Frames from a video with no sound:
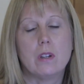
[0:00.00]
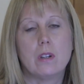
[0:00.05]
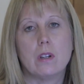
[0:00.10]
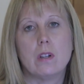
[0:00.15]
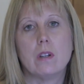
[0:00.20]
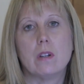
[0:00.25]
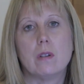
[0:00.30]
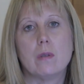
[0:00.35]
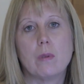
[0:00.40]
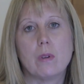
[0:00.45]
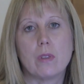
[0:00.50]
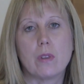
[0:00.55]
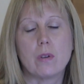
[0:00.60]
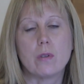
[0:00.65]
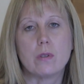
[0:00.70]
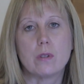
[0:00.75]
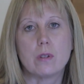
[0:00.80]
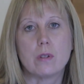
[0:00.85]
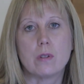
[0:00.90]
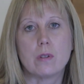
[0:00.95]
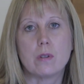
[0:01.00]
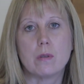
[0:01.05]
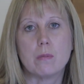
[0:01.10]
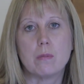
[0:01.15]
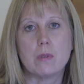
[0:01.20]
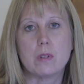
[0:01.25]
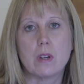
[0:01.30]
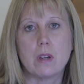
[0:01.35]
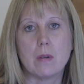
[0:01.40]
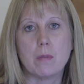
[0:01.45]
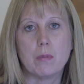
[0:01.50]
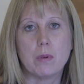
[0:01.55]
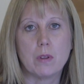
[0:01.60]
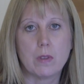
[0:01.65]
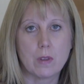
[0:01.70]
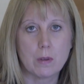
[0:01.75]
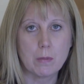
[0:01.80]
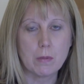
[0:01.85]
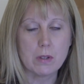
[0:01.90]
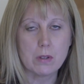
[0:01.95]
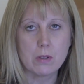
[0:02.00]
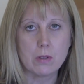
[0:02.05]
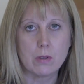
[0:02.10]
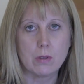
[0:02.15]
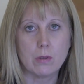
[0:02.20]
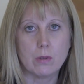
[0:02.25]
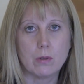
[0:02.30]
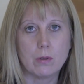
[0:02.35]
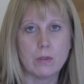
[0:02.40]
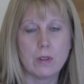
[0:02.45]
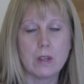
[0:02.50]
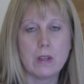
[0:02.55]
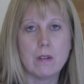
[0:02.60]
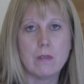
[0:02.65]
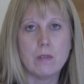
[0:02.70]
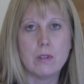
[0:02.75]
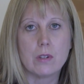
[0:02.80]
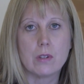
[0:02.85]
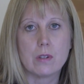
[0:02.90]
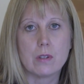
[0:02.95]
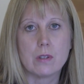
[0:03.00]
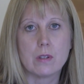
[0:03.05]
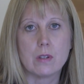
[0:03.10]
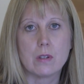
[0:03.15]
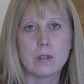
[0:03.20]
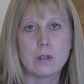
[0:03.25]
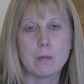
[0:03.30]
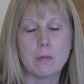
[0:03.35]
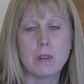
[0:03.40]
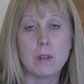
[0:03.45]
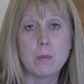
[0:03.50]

good with those systems and put them into the Envision system,